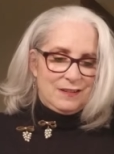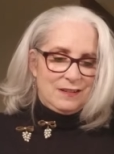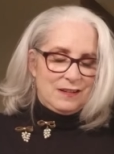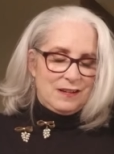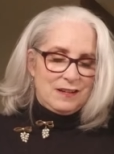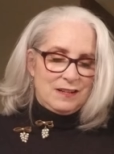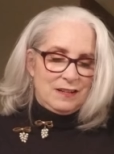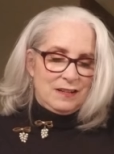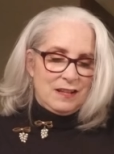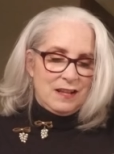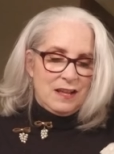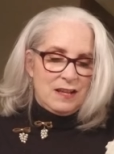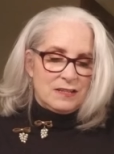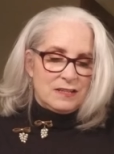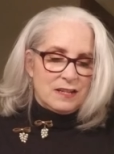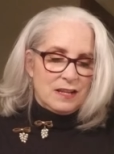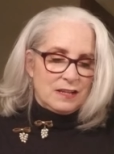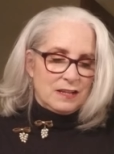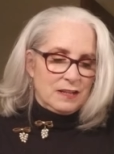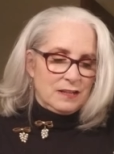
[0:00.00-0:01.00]
Unless
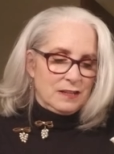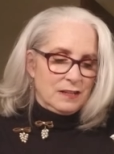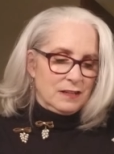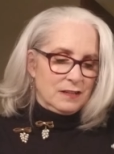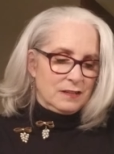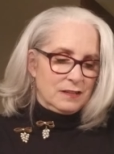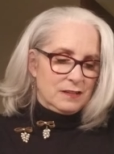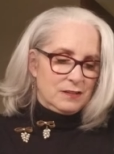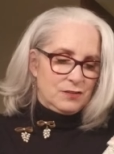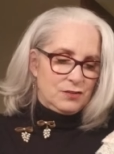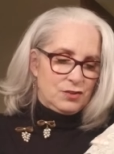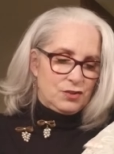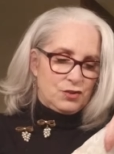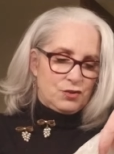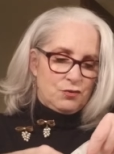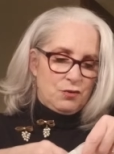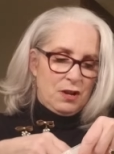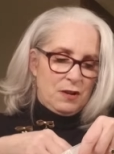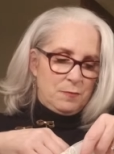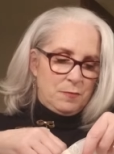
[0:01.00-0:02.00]
I can
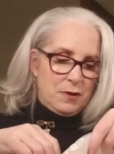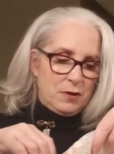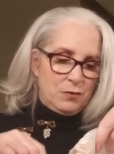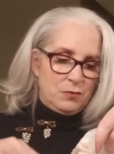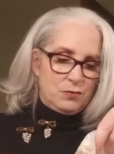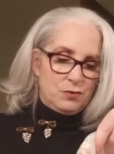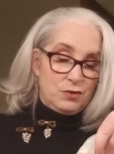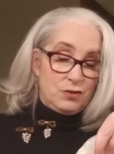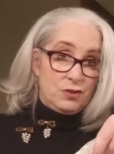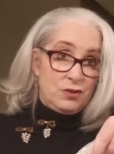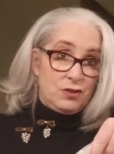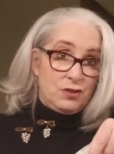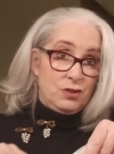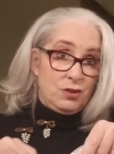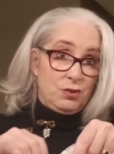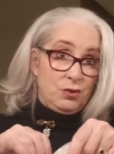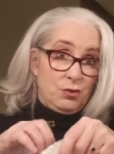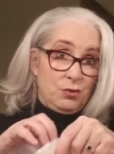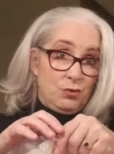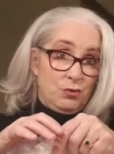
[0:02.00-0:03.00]
scrape out 2